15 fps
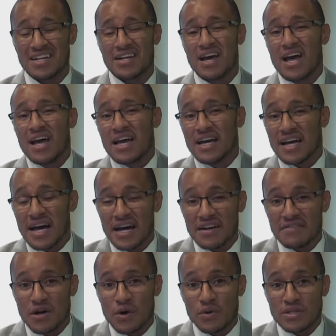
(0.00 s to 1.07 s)
And it kind
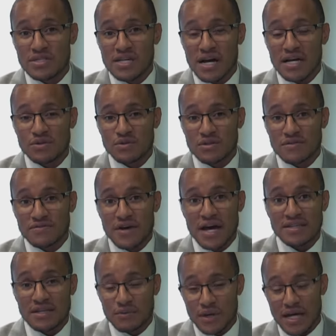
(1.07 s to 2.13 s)
of coincides with the
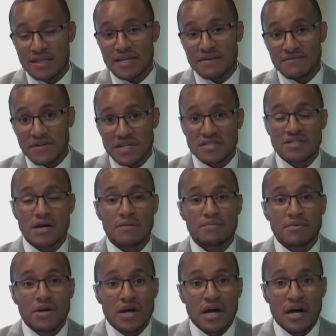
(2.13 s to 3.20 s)
fact that we had that VIX
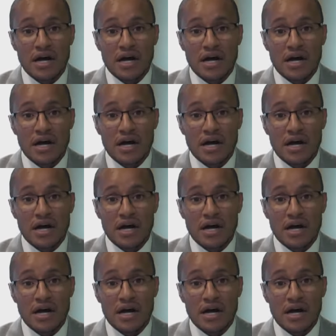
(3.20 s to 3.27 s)
up,